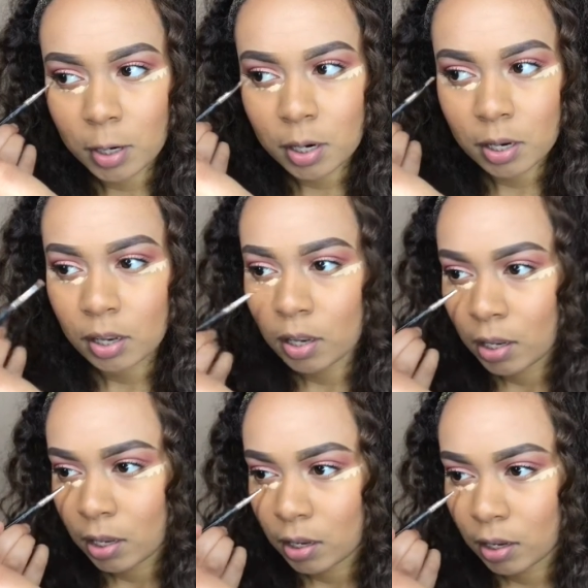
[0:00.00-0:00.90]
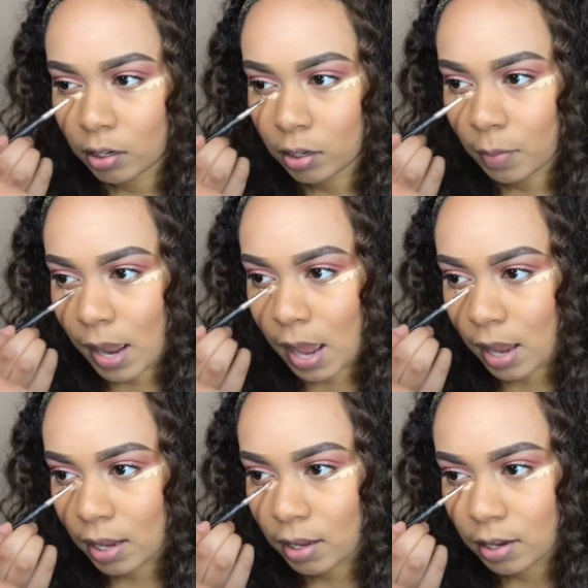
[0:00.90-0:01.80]
it under my
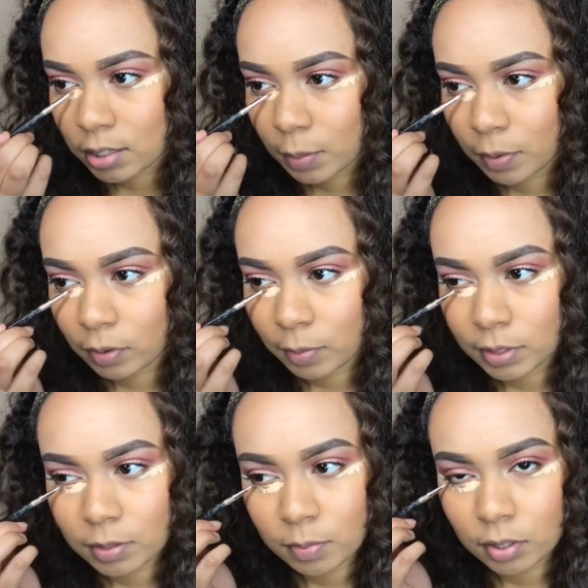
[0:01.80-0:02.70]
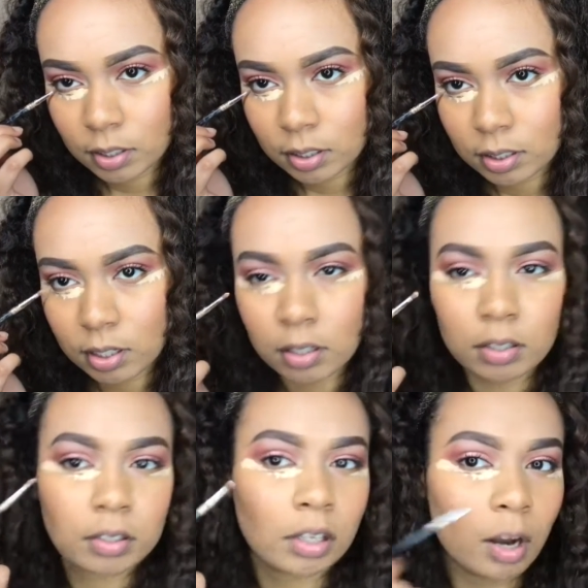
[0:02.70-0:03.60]
eye because I put a little bit too much.
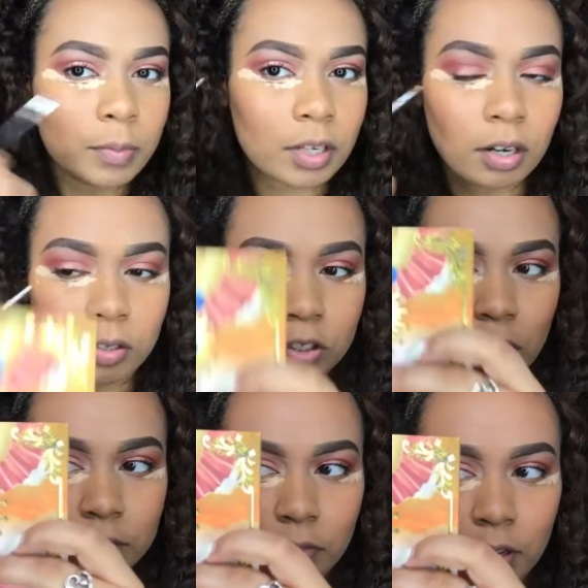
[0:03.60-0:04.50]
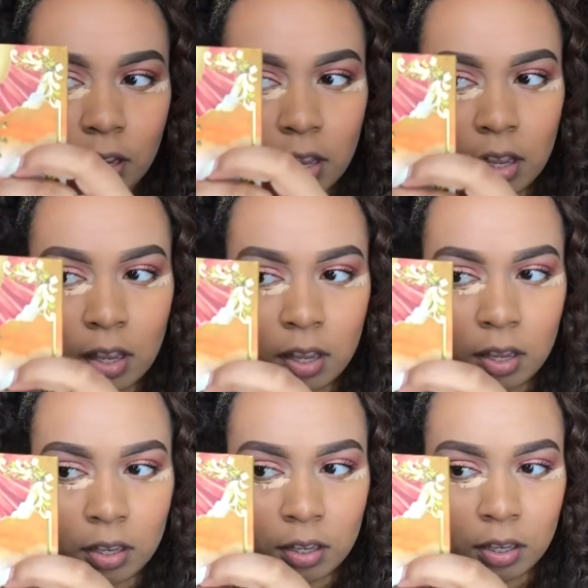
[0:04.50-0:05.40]
So, you know, I'm just gonna transfer it
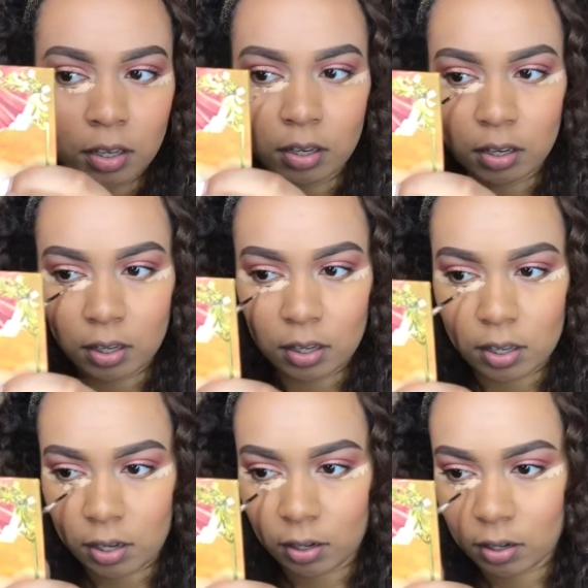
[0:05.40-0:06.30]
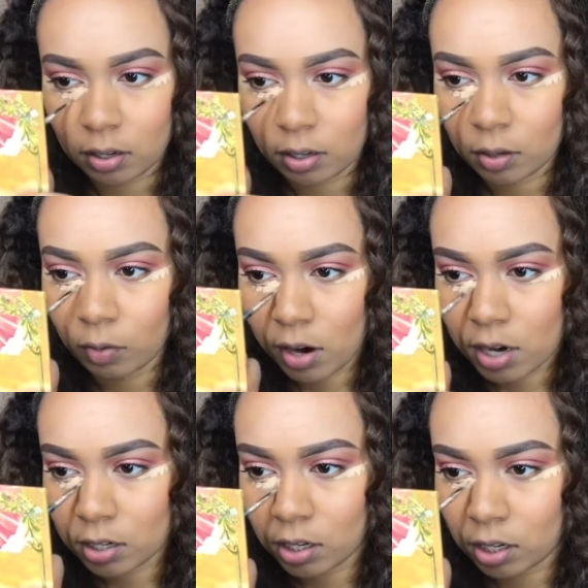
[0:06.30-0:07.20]
here where I
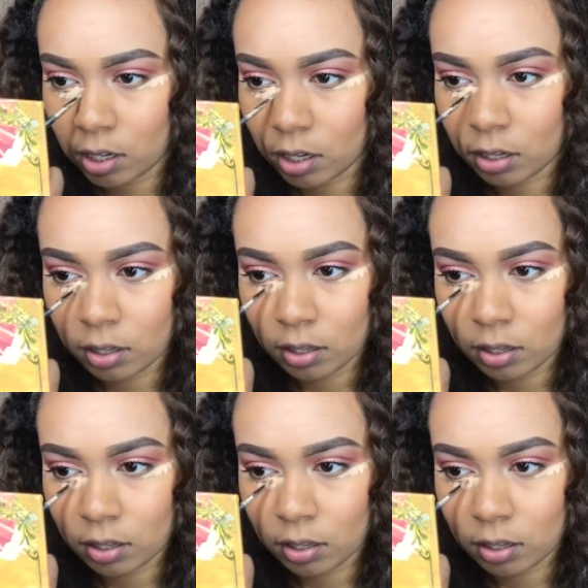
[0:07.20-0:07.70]
actually need it.